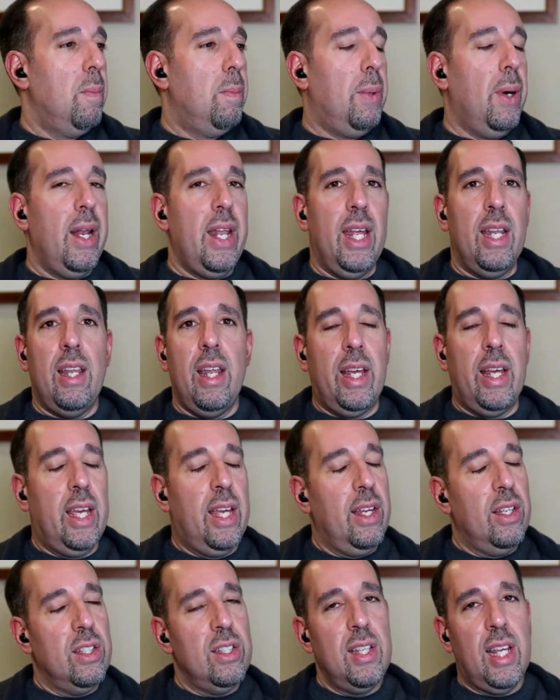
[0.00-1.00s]
but it, it
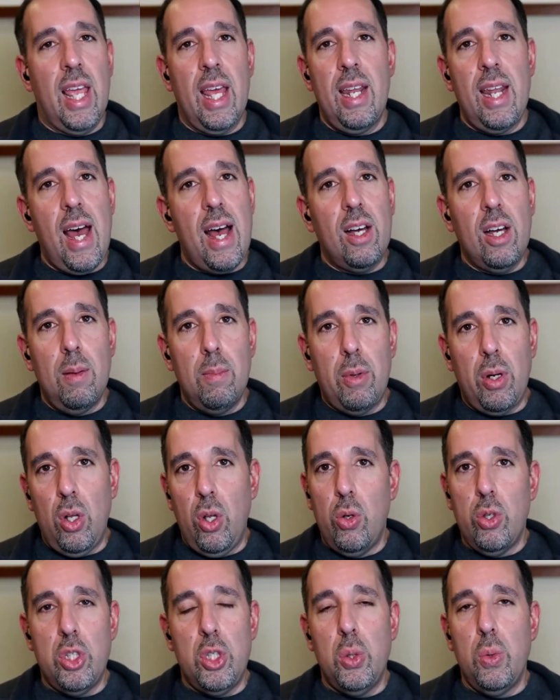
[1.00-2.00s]
cannot come
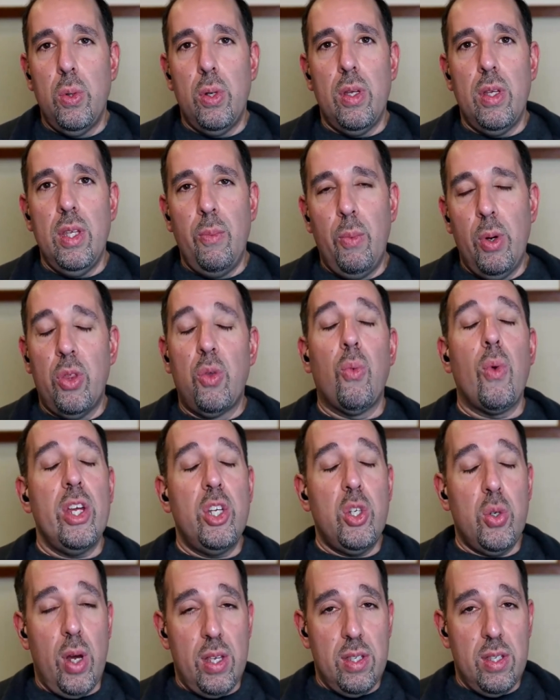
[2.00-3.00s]
close to it with
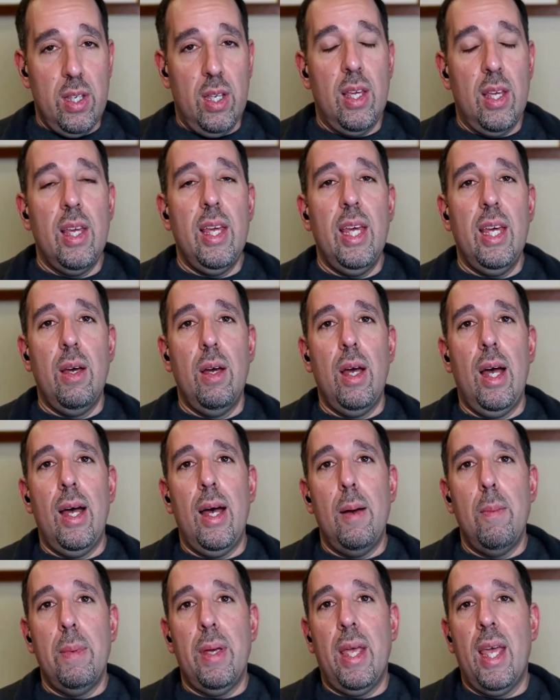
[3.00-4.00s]
ray tracing. Yeah.
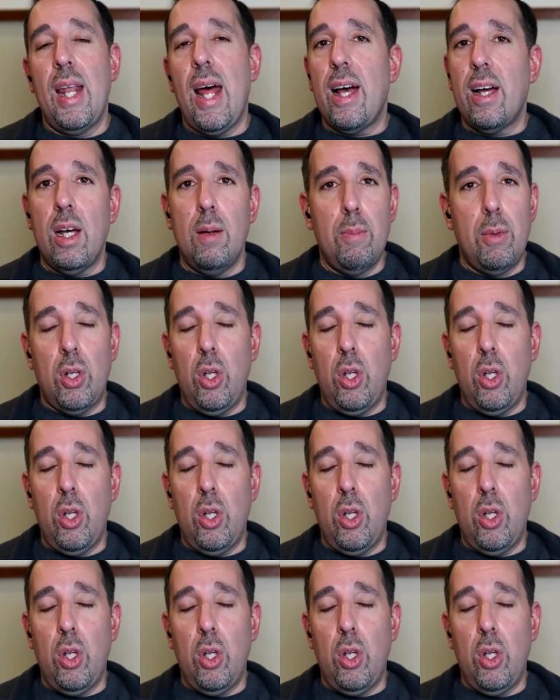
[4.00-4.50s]
Um, cannot come